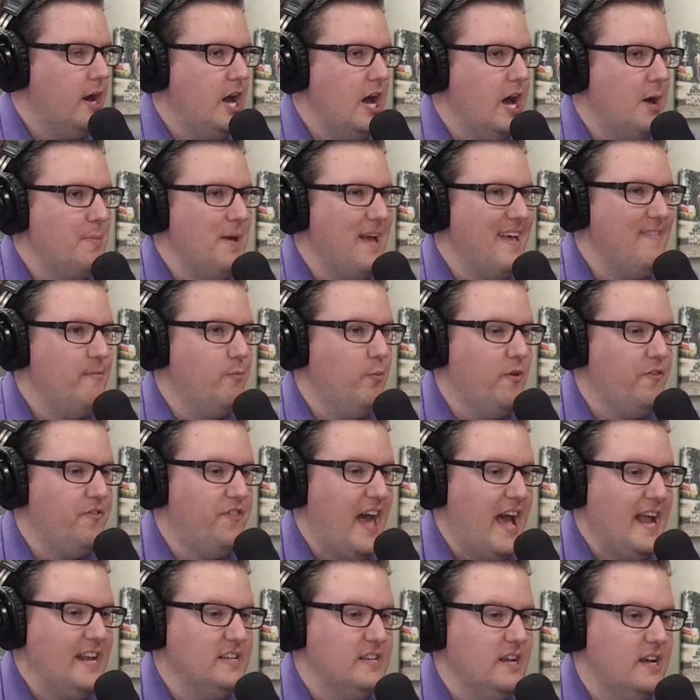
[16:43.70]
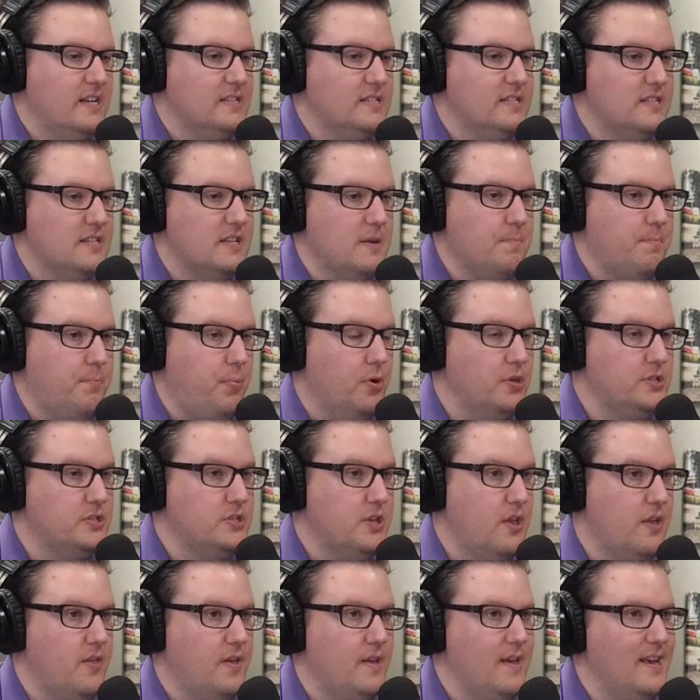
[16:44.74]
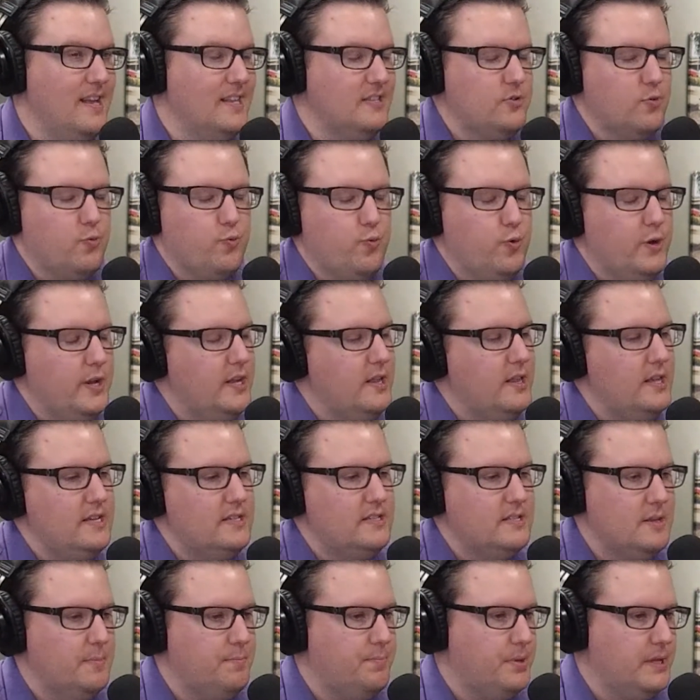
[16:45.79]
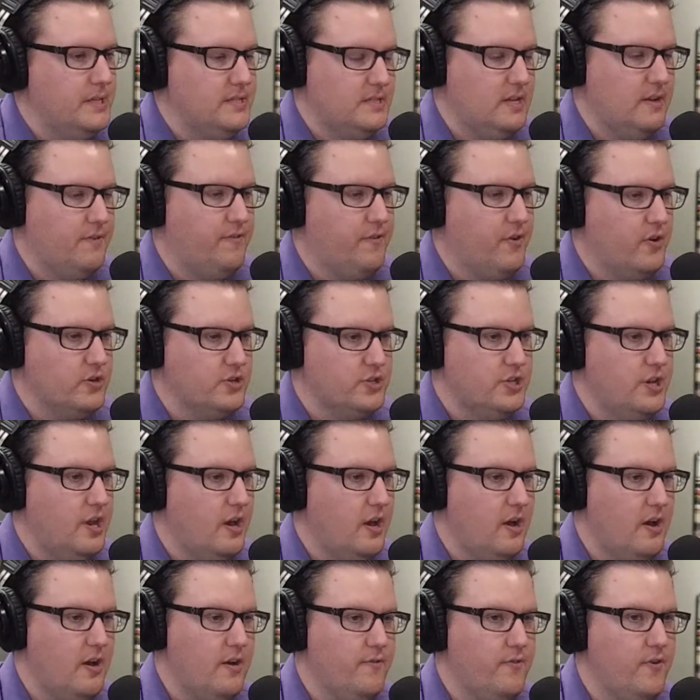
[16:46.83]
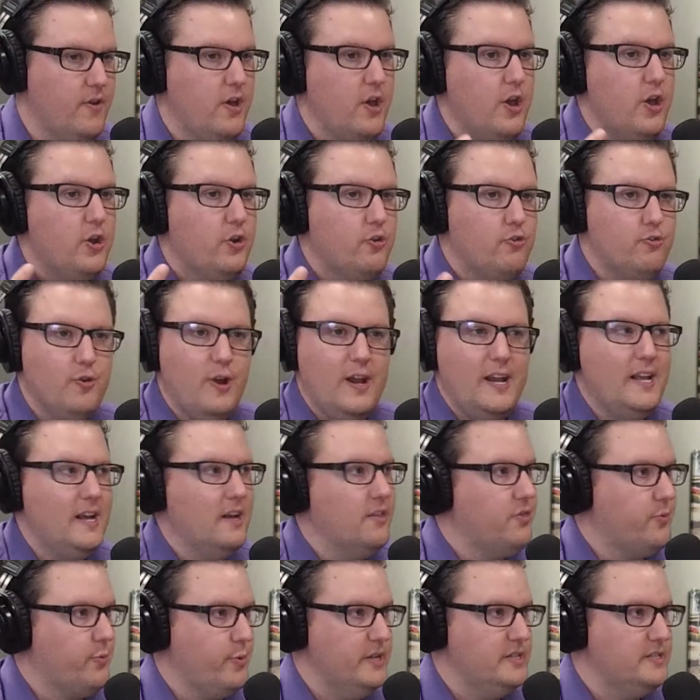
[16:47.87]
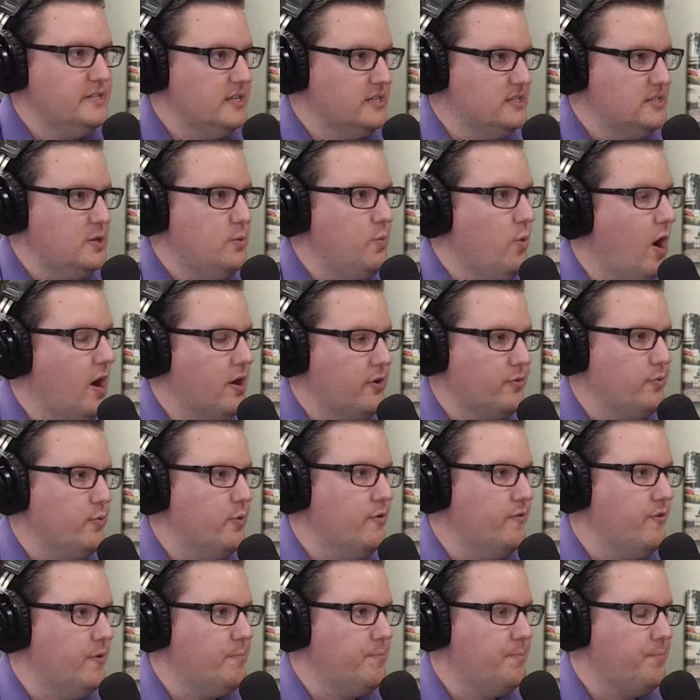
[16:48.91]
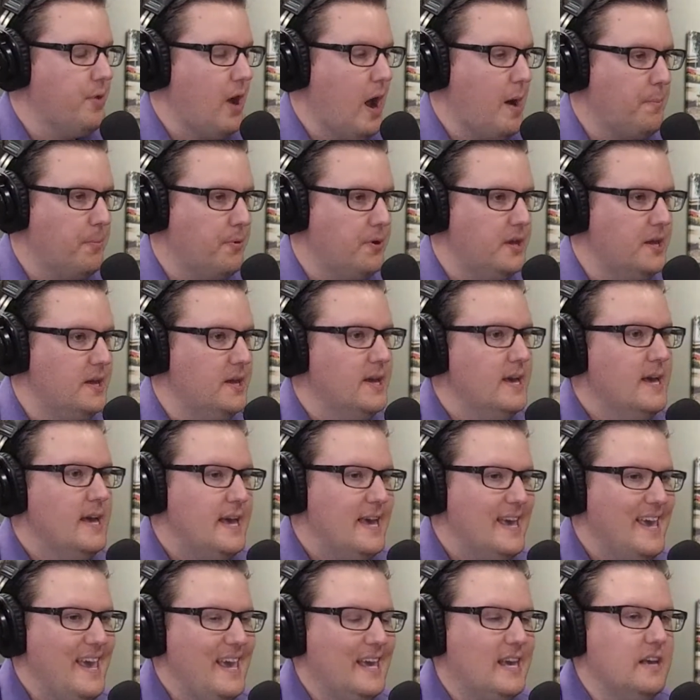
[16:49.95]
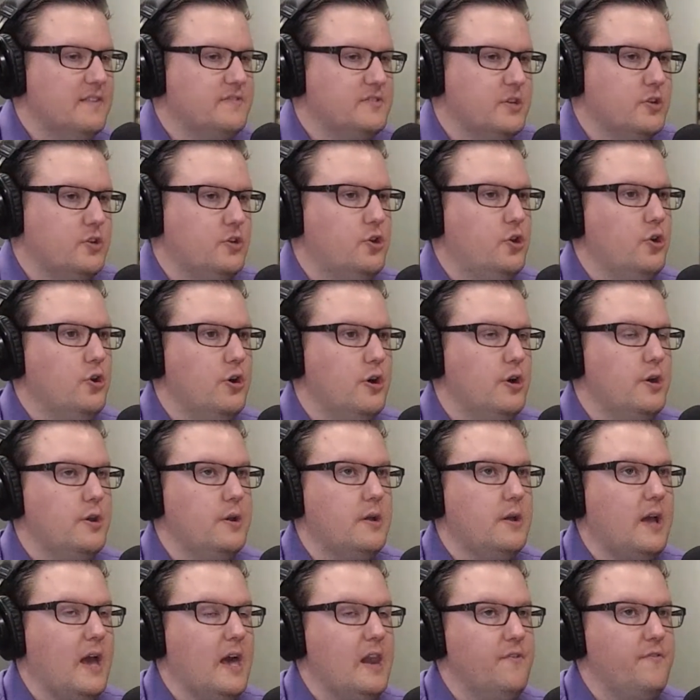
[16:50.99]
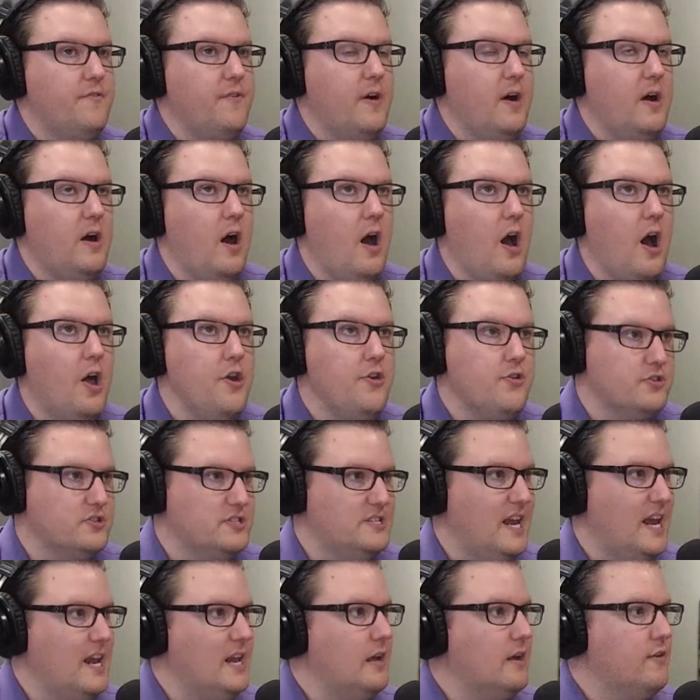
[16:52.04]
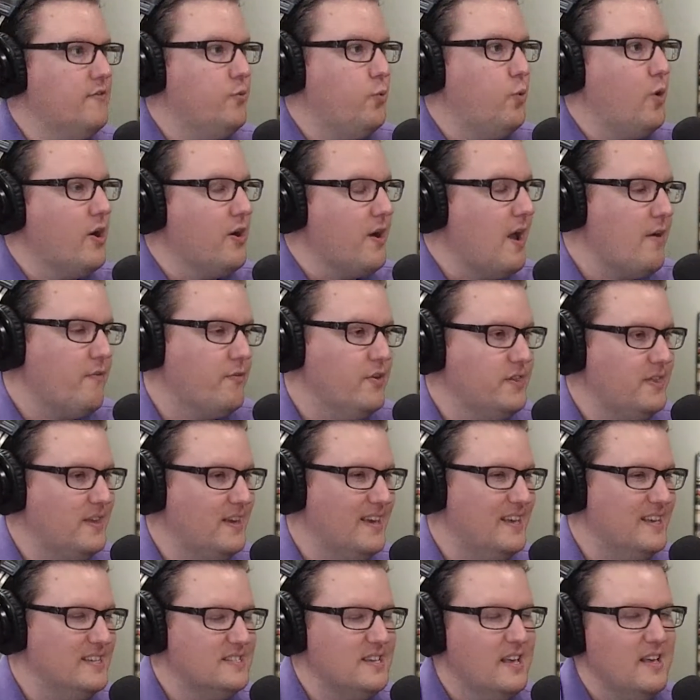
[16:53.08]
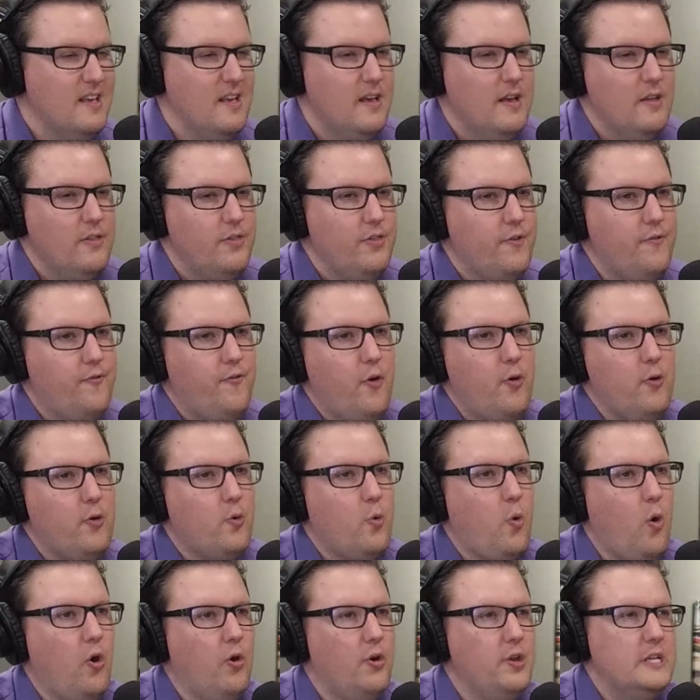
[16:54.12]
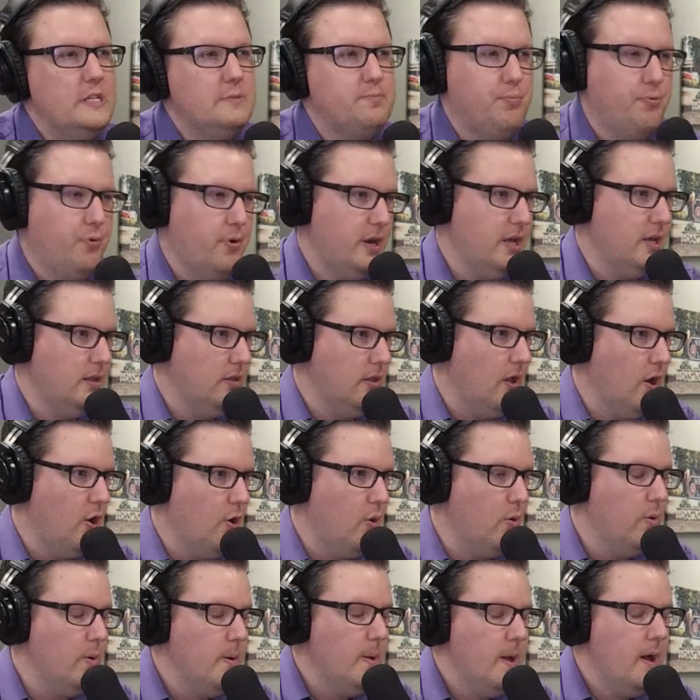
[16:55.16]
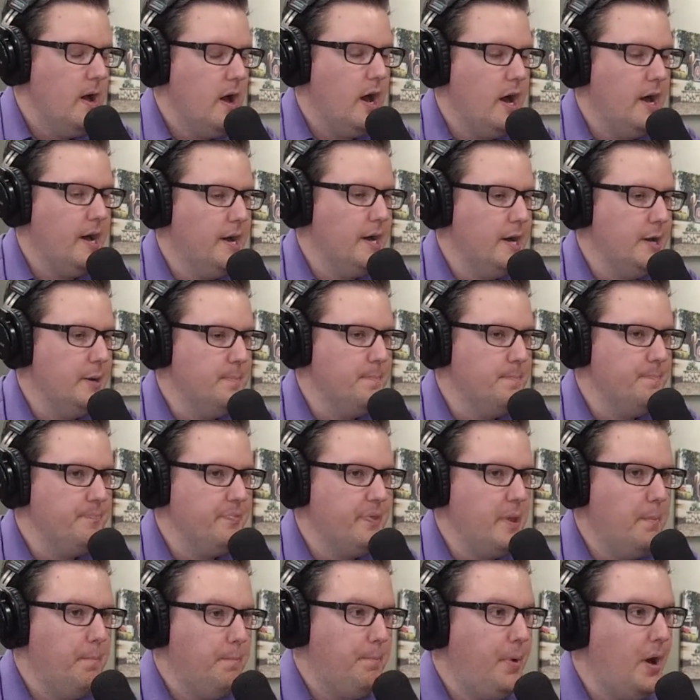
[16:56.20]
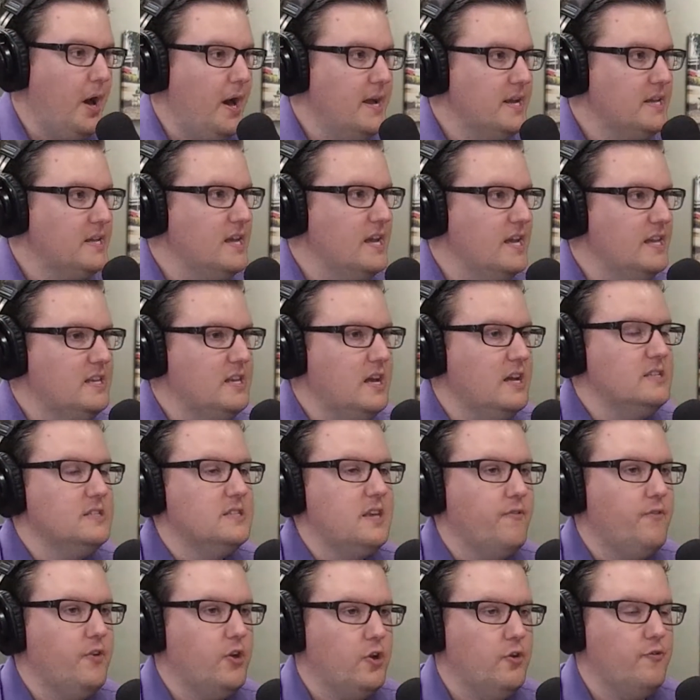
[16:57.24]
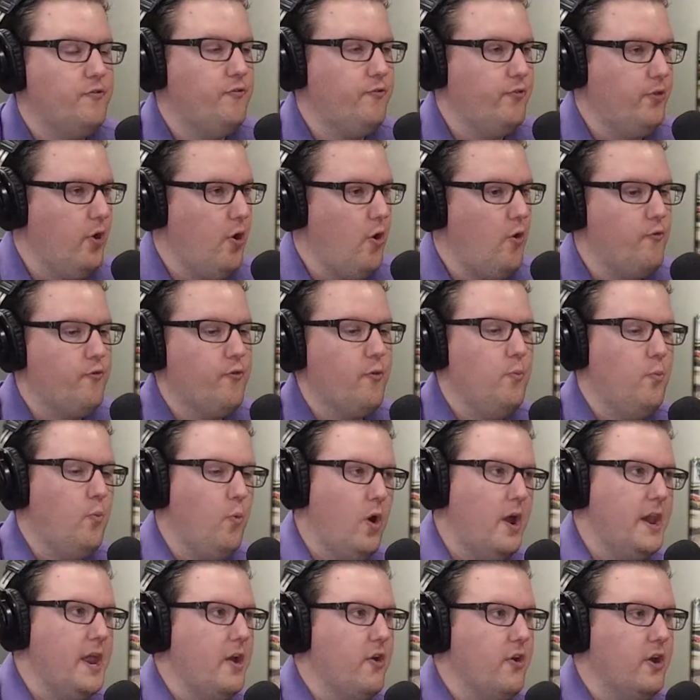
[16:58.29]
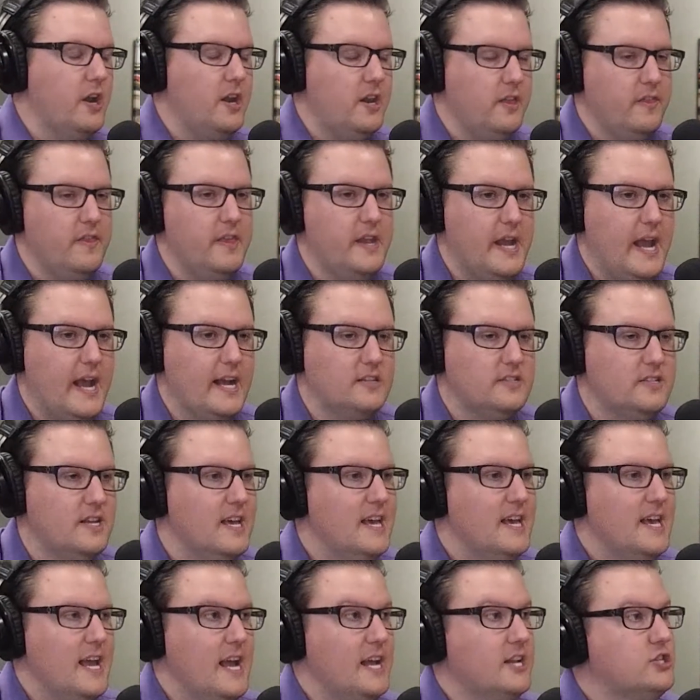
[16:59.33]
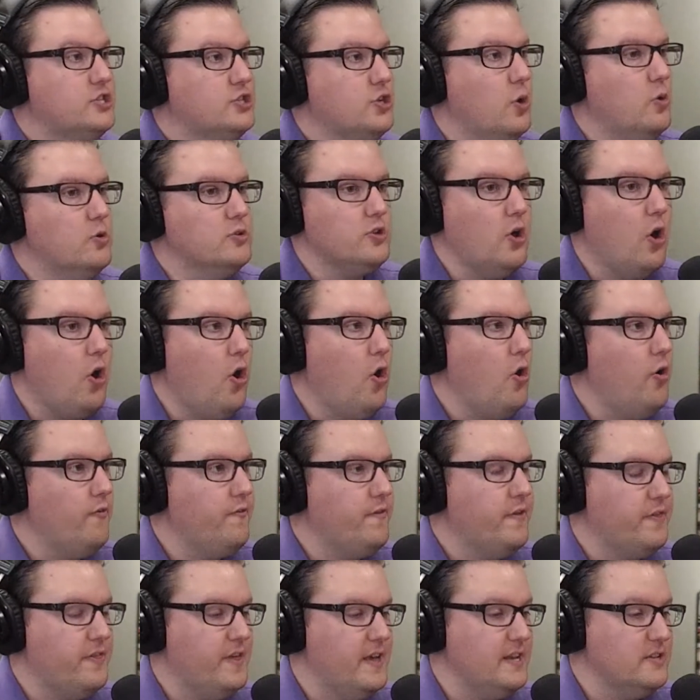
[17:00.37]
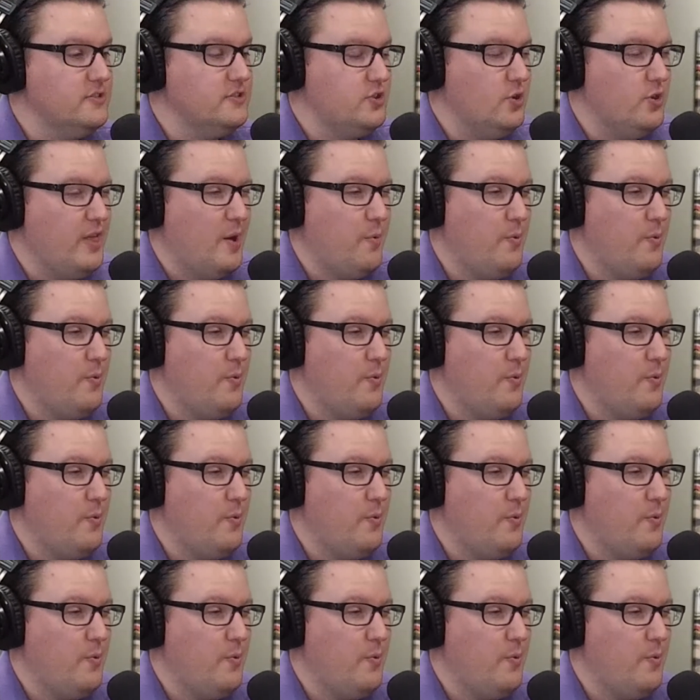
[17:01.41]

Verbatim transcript: Um, and what that does is it puts, it's a really simplistic version of creating a three sixty walkthrough of a property. It gives a good kind of understanding of where everything is. The photo quality is pretty low, um, but it does give a good flow from one area to the next. It shows all the things.